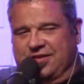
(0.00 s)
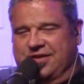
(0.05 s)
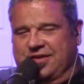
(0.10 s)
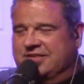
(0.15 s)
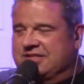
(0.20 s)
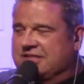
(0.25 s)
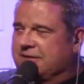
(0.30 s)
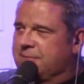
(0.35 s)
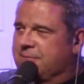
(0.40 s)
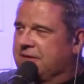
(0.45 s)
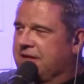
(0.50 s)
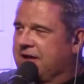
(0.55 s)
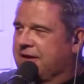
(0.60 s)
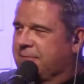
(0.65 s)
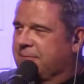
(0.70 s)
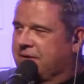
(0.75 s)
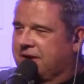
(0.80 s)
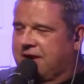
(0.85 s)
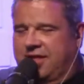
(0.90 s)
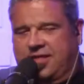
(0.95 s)
There is some
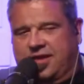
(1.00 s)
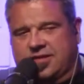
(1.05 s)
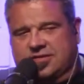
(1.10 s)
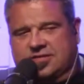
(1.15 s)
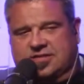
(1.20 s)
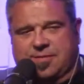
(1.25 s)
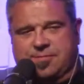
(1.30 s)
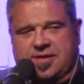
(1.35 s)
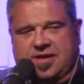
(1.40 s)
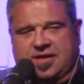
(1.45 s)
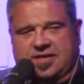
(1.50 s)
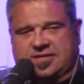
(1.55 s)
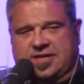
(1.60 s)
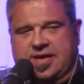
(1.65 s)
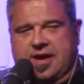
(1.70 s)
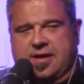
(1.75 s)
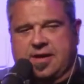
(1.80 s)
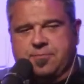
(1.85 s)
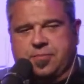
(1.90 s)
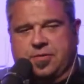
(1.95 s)
luck, but I think somebody's
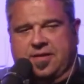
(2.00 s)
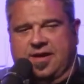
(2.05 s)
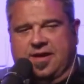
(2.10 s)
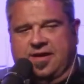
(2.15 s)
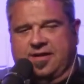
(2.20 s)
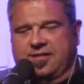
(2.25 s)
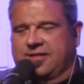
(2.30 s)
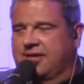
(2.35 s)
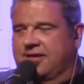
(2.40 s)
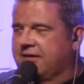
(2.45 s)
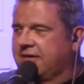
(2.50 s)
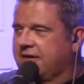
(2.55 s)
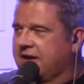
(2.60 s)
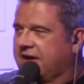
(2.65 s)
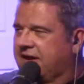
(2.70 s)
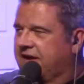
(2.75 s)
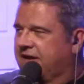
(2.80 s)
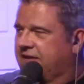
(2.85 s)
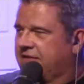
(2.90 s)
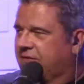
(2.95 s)
downplaying
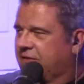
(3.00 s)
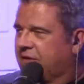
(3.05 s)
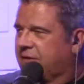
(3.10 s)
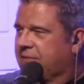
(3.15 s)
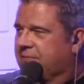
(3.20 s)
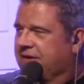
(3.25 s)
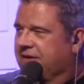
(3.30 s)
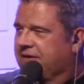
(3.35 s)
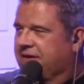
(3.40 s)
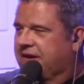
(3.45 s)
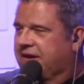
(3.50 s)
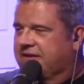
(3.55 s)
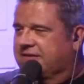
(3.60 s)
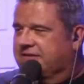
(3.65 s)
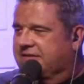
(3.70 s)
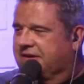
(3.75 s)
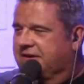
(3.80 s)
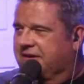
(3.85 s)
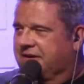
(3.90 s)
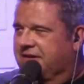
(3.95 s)
their
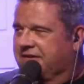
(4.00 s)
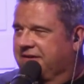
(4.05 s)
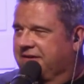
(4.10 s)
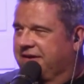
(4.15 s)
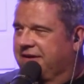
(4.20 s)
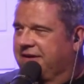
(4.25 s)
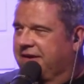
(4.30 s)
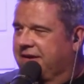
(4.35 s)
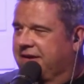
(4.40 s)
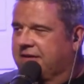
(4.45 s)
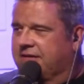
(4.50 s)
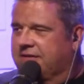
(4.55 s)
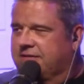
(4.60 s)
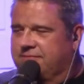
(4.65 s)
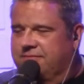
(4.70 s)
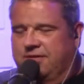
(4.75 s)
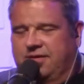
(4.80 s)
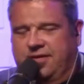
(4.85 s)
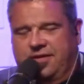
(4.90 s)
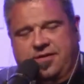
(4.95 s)
abilities here,
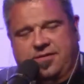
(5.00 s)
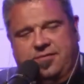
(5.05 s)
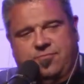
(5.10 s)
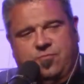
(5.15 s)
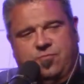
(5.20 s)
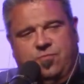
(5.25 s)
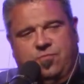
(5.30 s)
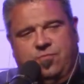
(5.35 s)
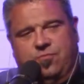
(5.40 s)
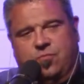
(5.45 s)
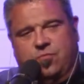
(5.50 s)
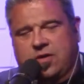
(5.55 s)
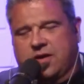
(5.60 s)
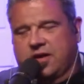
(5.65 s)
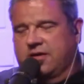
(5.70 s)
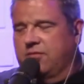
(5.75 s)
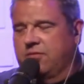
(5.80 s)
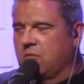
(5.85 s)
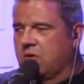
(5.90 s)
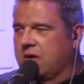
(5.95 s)
and what
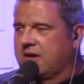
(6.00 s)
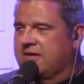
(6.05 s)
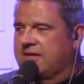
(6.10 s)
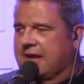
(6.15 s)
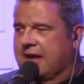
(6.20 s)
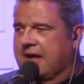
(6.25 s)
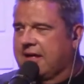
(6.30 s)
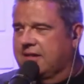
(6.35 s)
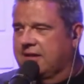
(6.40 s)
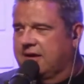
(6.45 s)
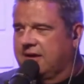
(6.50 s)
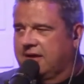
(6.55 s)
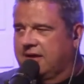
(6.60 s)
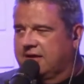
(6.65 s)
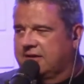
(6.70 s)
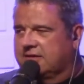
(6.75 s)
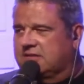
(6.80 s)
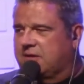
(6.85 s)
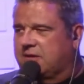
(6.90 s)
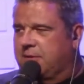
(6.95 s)
a talent he
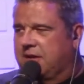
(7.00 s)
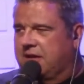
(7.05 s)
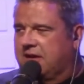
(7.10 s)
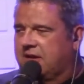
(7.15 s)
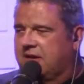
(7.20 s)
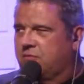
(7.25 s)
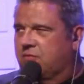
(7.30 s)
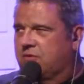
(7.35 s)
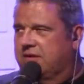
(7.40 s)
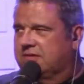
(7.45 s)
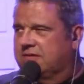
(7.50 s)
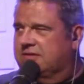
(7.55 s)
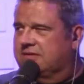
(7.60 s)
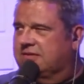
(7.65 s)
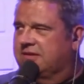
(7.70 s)
is to begin with.